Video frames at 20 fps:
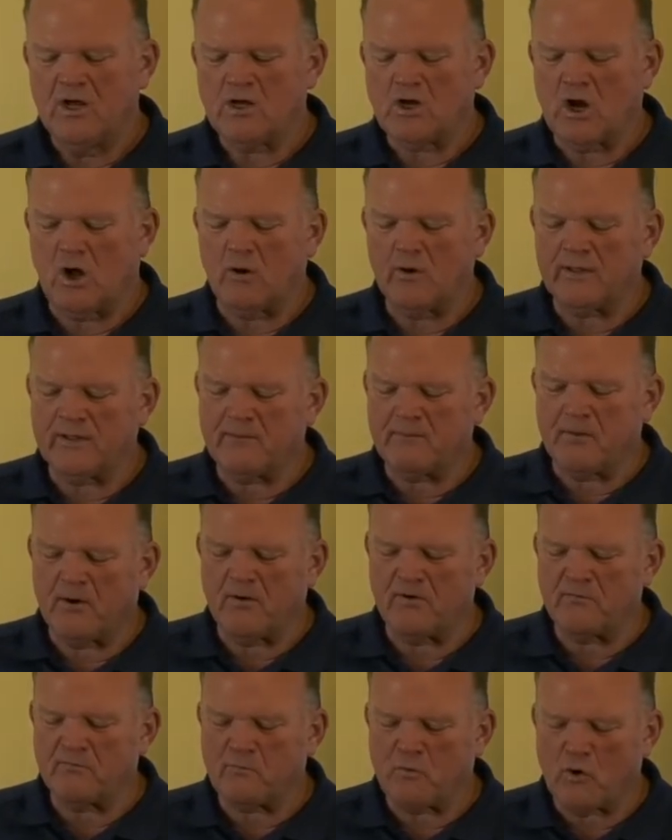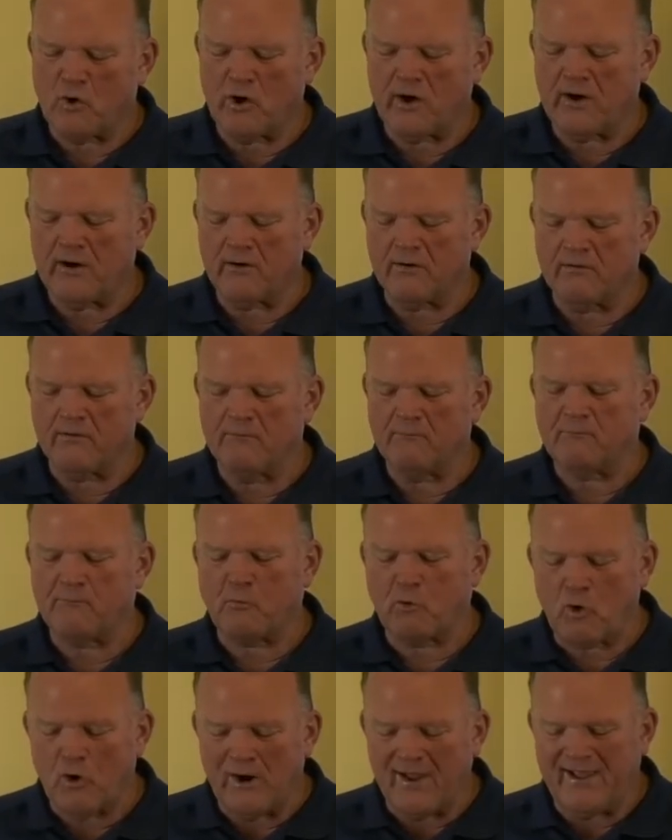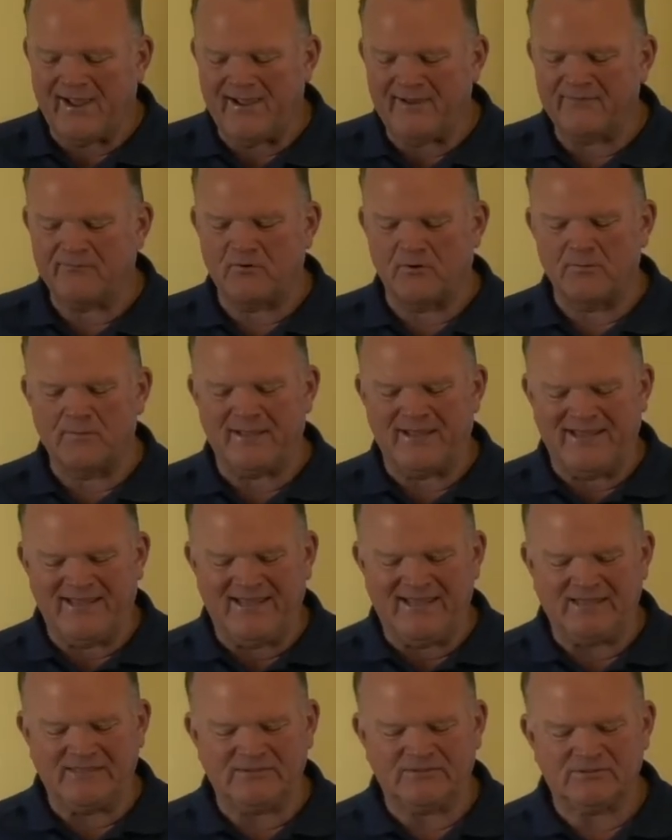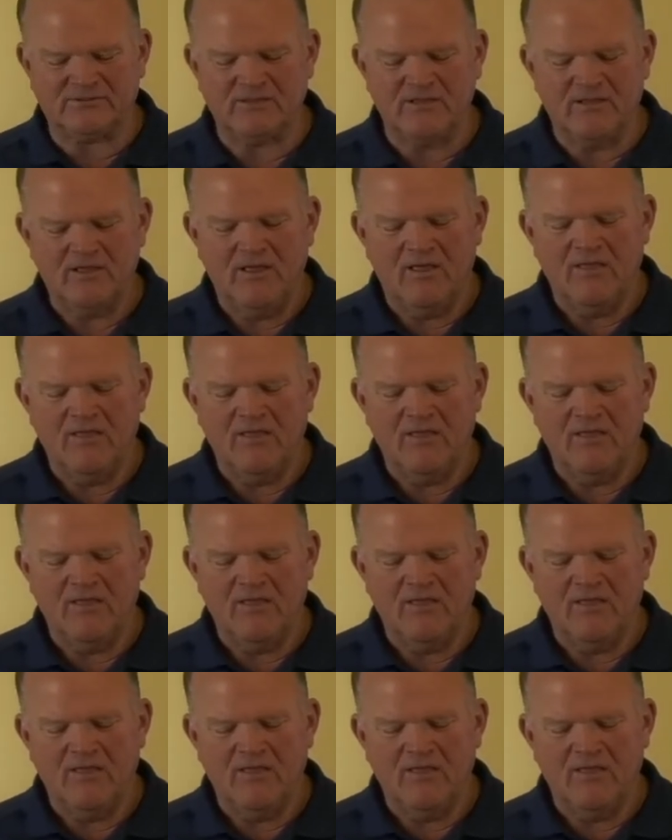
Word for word: calling a bird of prayer, prey from the east,